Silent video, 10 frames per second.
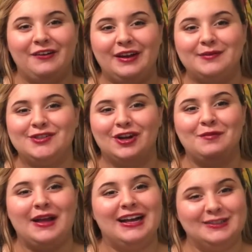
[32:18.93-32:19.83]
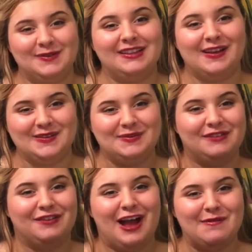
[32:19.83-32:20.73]
and I'm sure my husband loves me
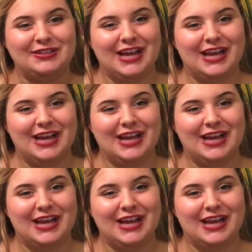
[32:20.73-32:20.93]
for how much